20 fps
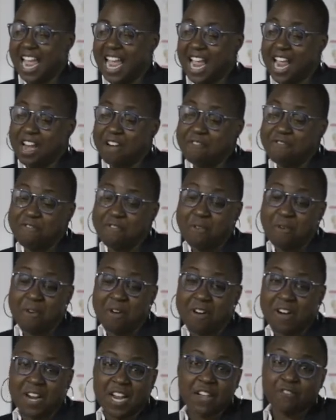And if
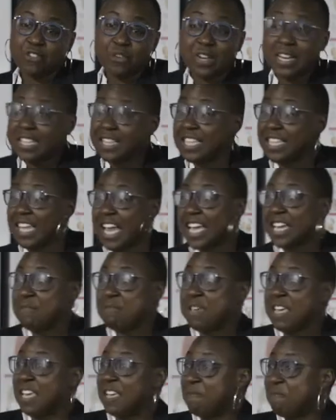you're anything like
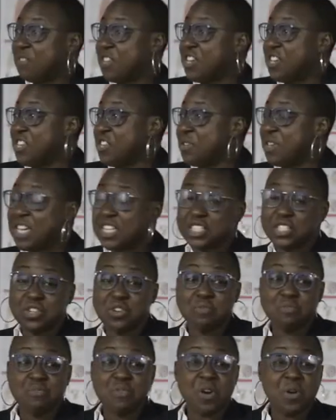me, you get
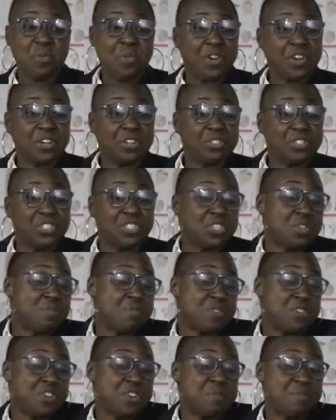to a point where you're
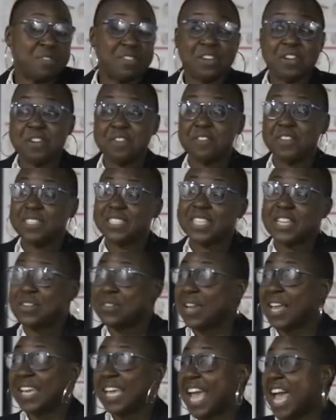super duper nervous and
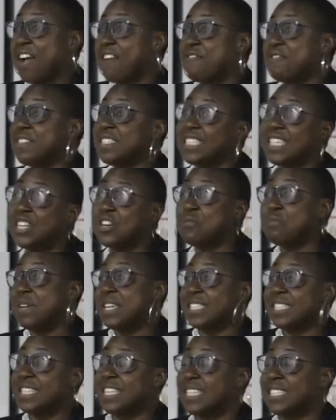you're like, every single
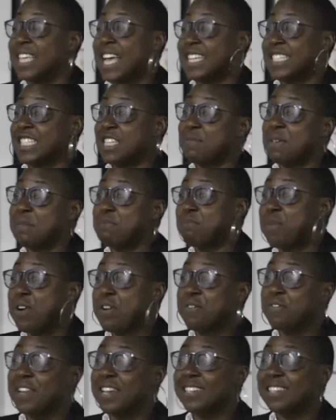piece of this has to be
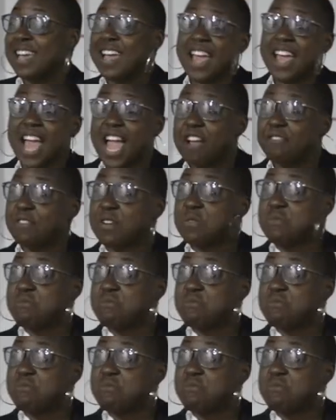perfect, every